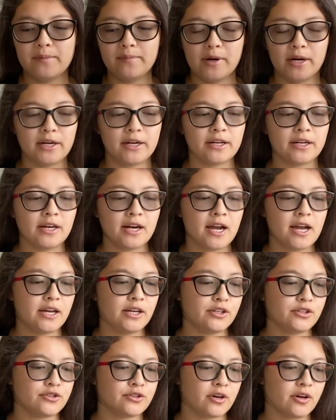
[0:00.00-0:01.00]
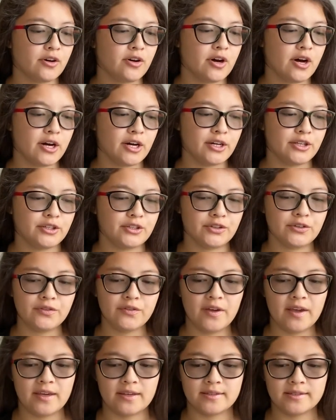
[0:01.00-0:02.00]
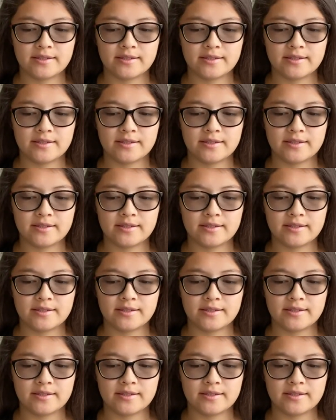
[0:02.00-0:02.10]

marker and draw on your face.